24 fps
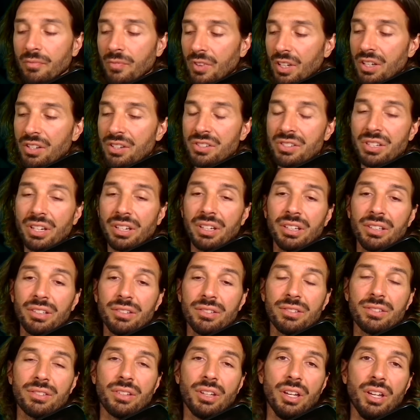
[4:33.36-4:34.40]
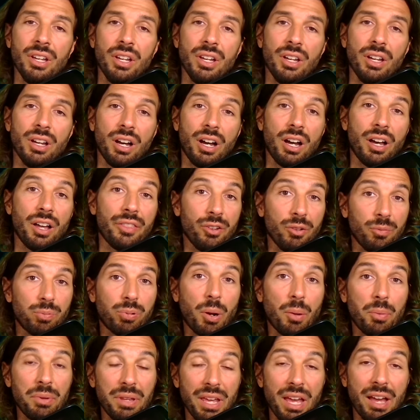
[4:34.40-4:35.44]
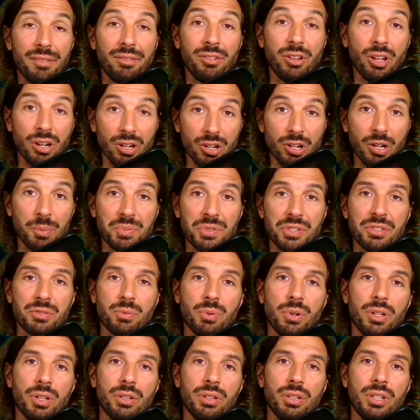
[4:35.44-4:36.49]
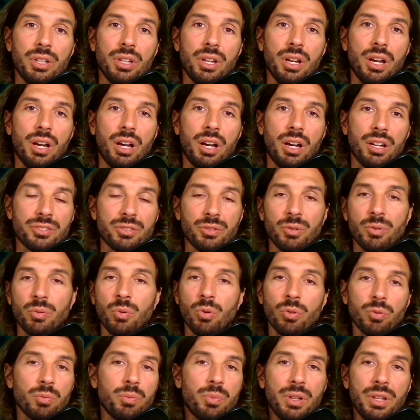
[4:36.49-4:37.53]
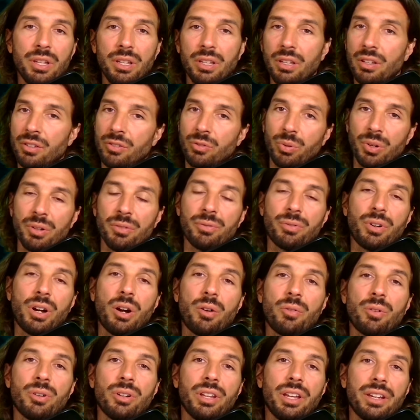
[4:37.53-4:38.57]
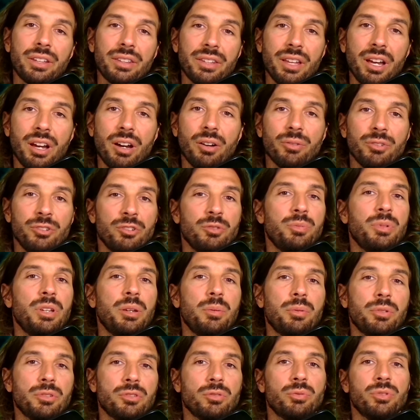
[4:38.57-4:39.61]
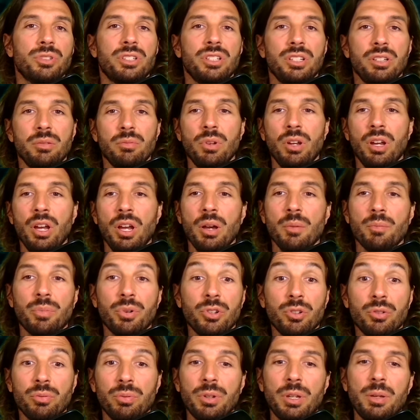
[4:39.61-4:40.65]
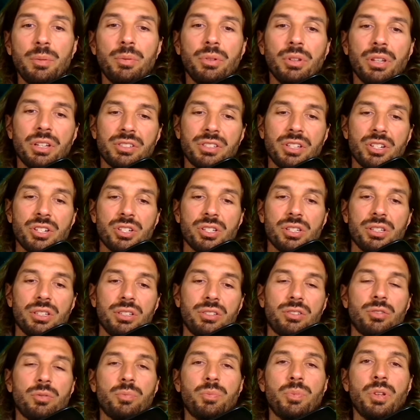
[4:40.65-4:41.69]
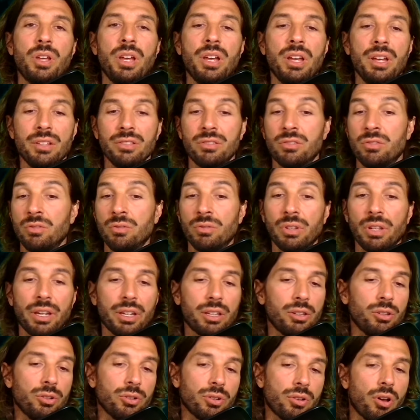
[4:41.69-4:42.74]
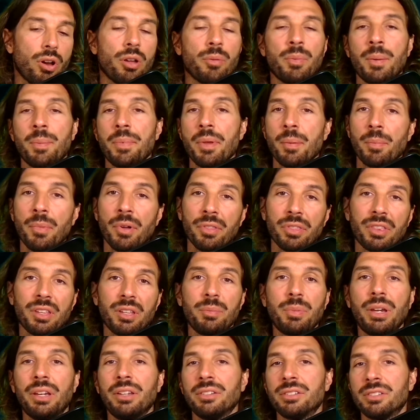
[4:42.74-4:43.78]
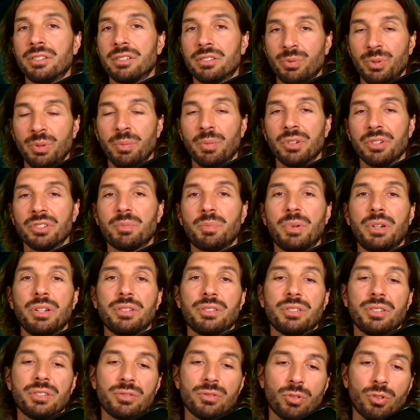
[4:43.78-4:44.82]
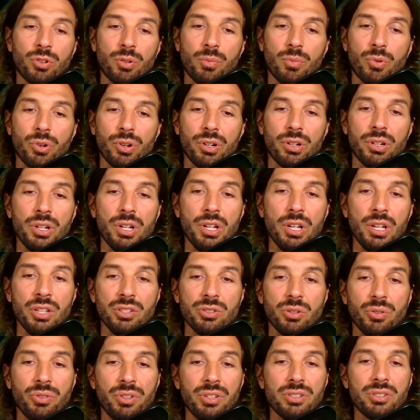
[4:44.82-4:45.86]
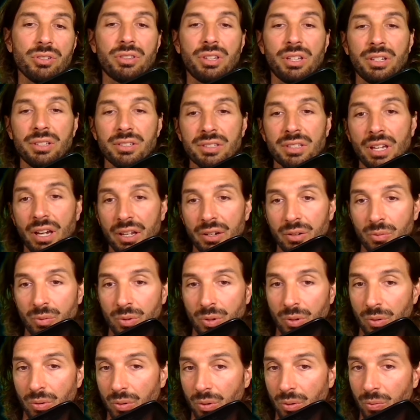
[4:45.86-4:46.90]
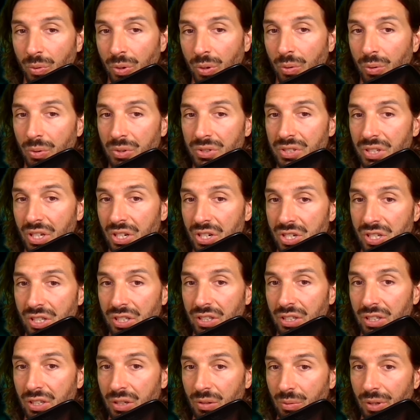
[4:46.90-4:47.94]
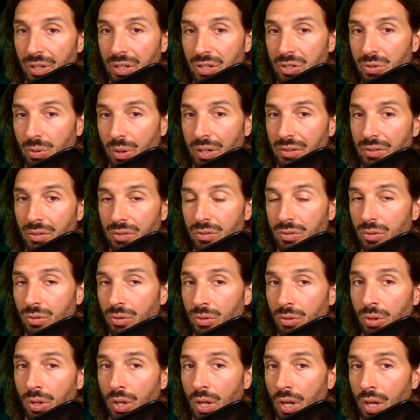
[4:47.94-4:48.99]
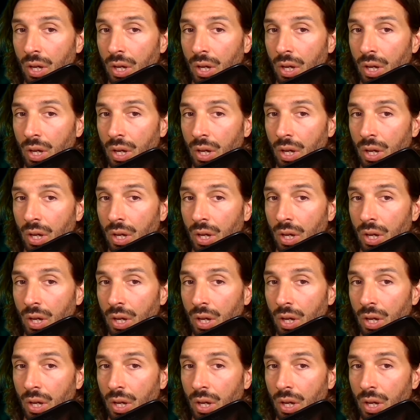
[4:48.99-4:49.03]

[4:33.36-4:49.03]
Second, uh, they'll probably have lockups as well. Uh, so it won't be 24 hour like now. You'll be able to redeem, but you'll be able essentially to be, to like look on maybe a monthly basis, three months basis, or more. So these are things that we will we will essentially really try to do.